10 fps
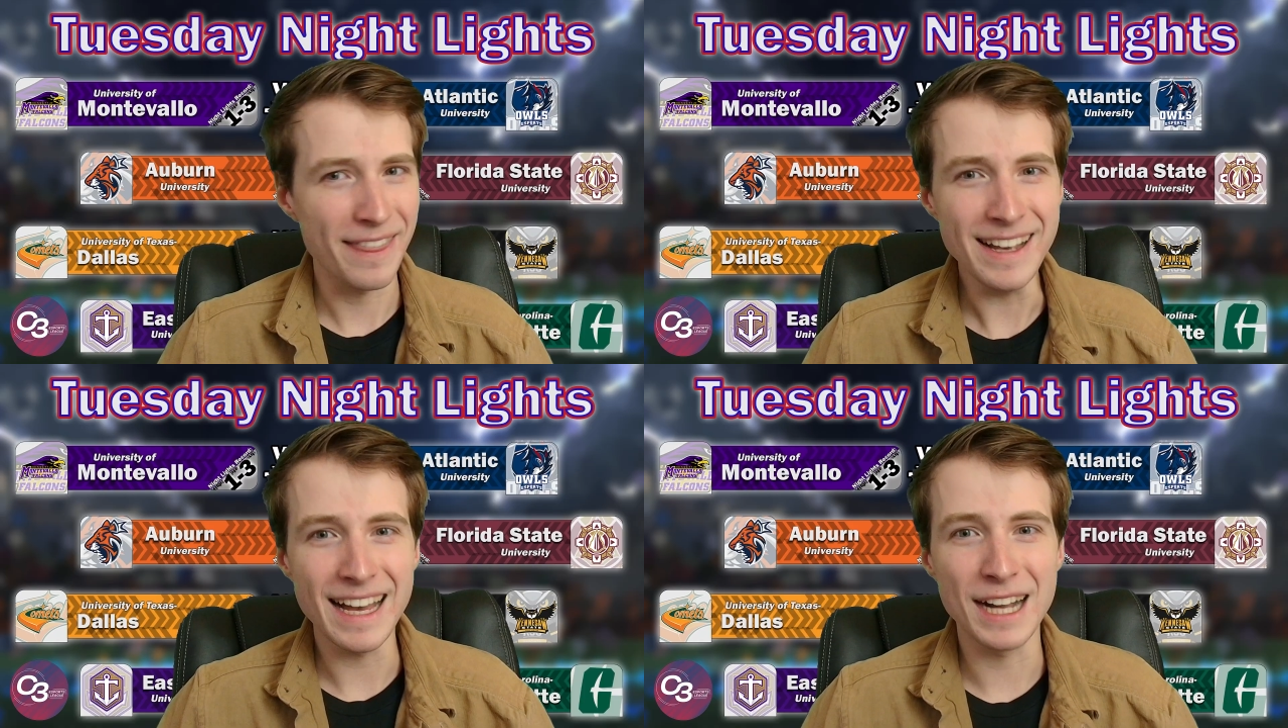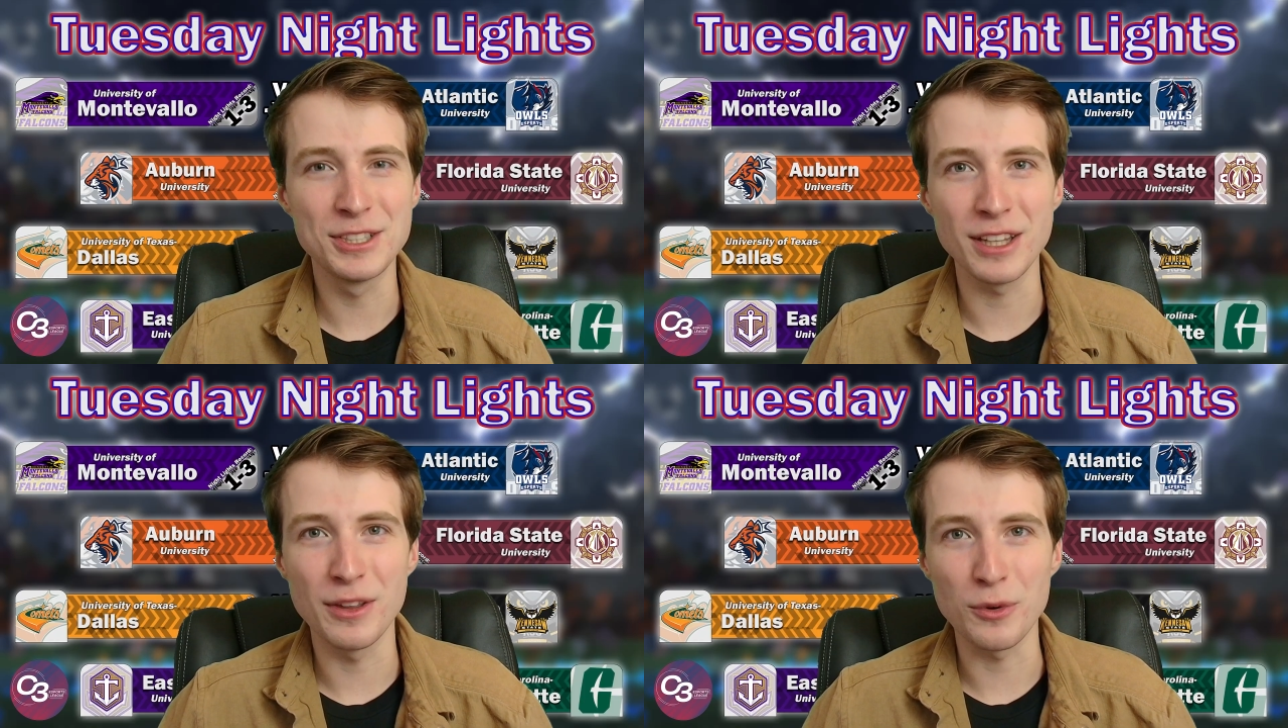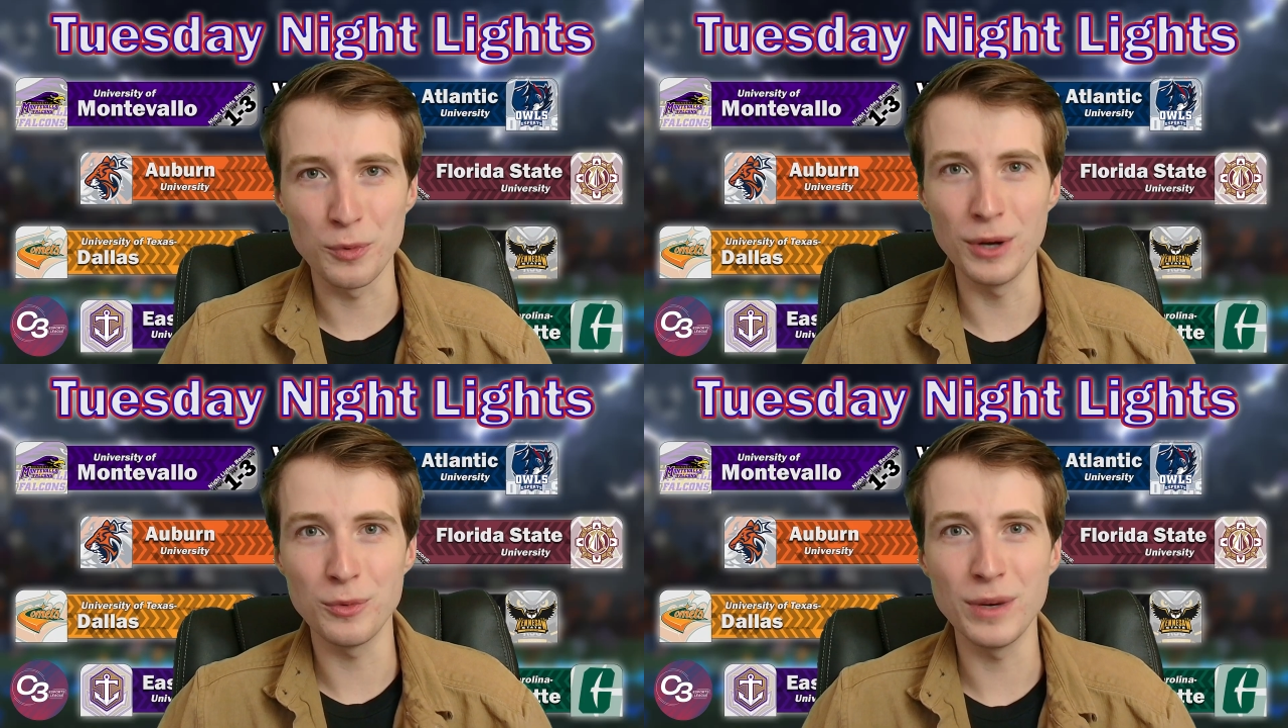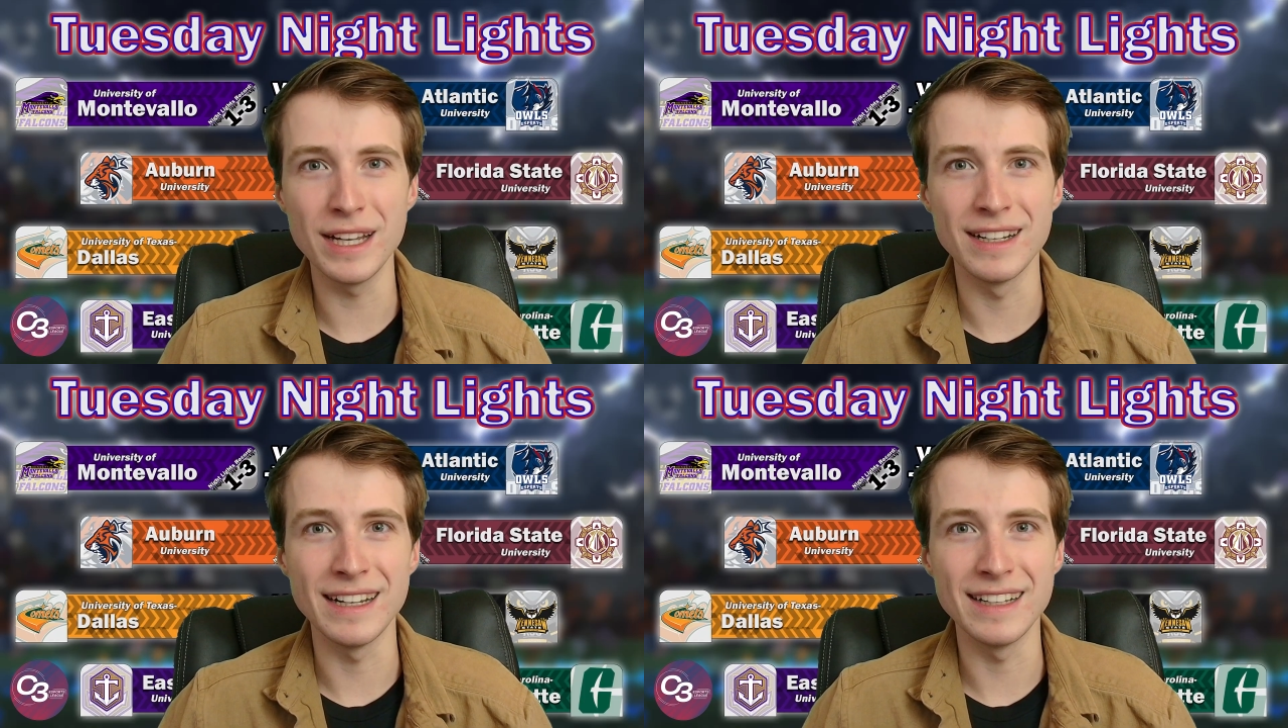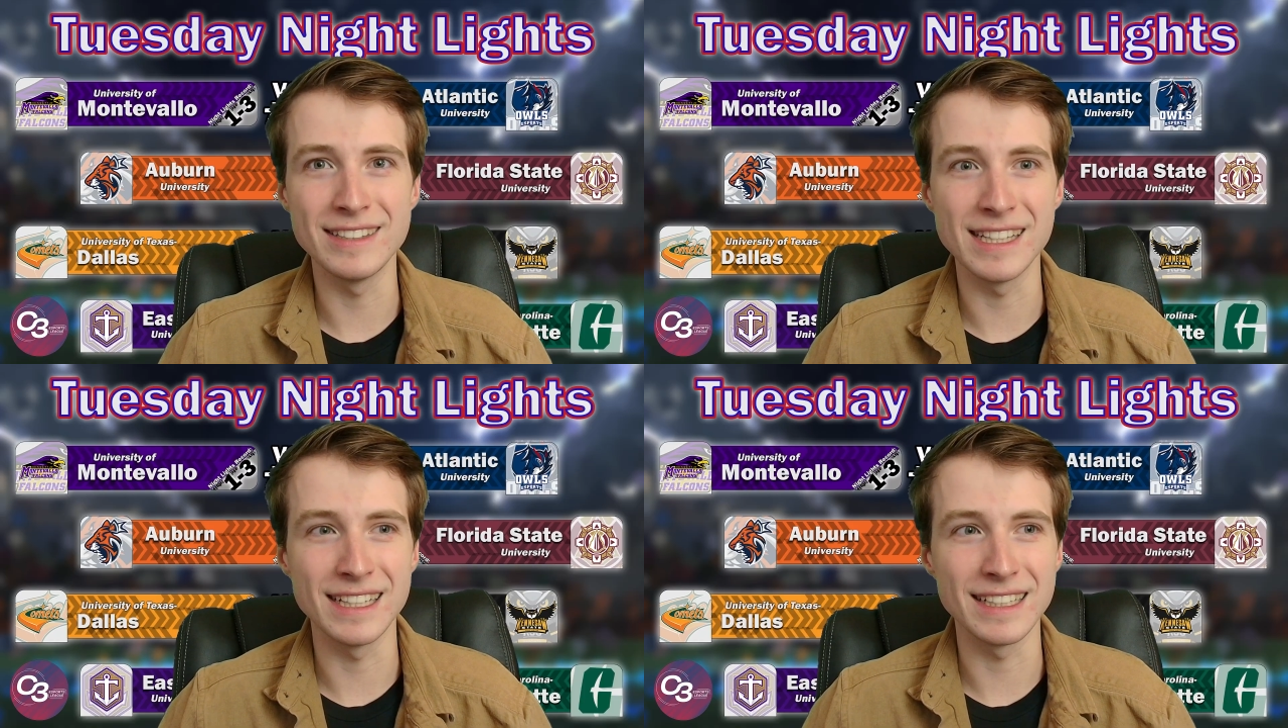think actually their one win
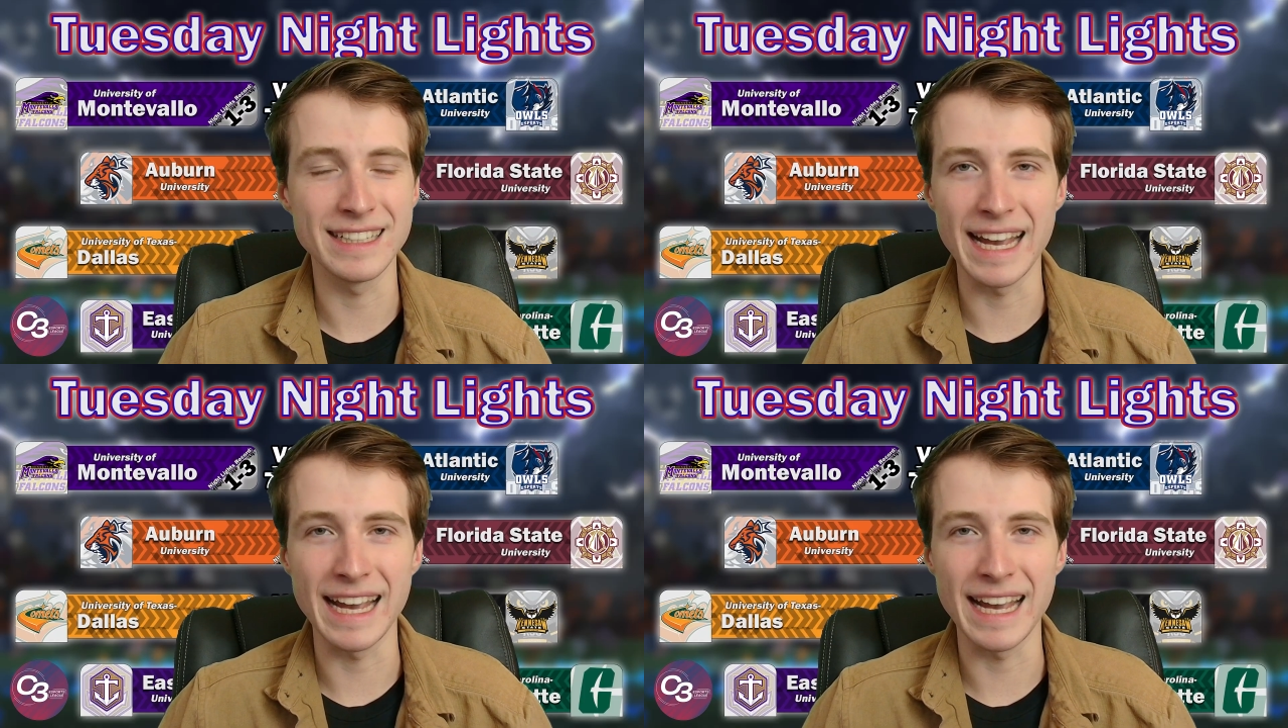is the